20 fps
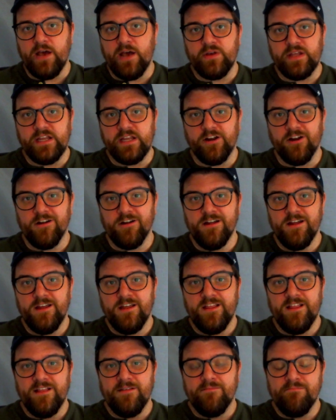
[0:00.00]
here
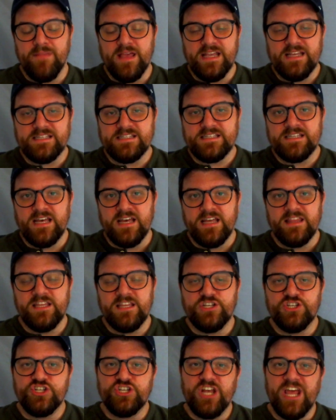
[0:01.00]
makes the
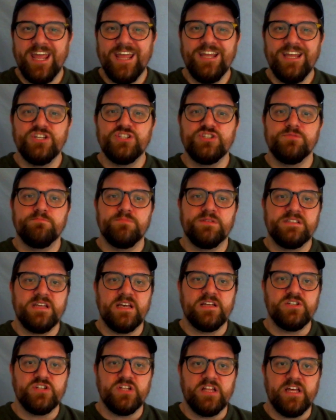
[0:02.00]
change in
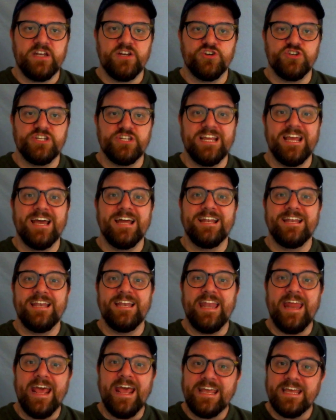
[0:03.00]
potential energy
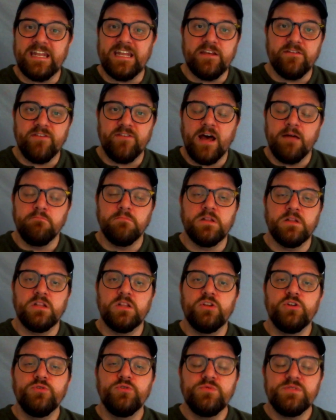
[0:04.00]
negative. I'm
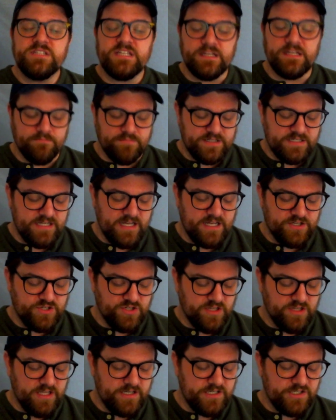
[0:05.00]
losing potential
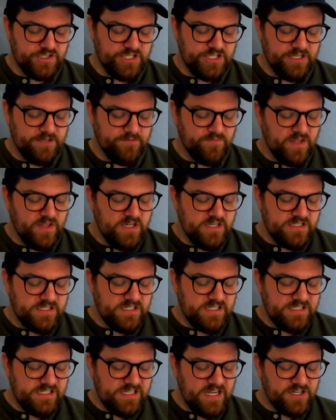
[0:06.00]
energy. So
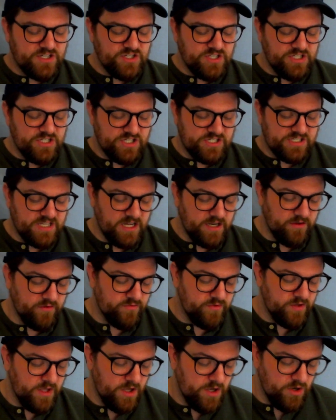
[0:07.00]
let's actually just kind of
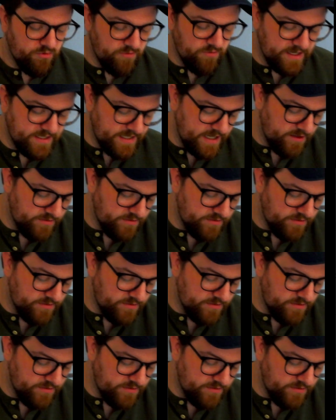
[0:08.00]
write down